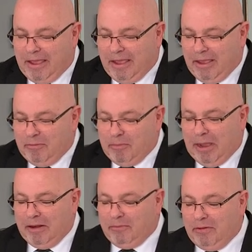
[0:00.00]
Ever
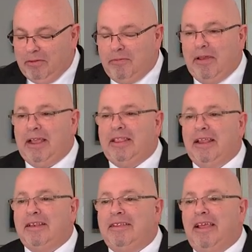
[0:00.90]
mindful of the fact
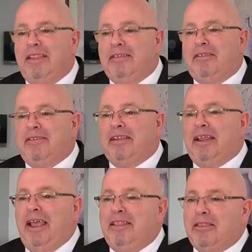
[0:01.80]
that this is a
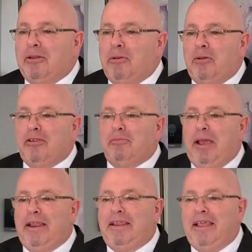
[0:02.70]
day that the Lord has
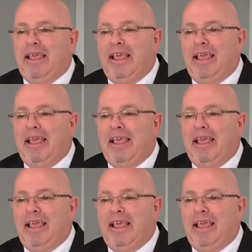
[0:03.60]
made,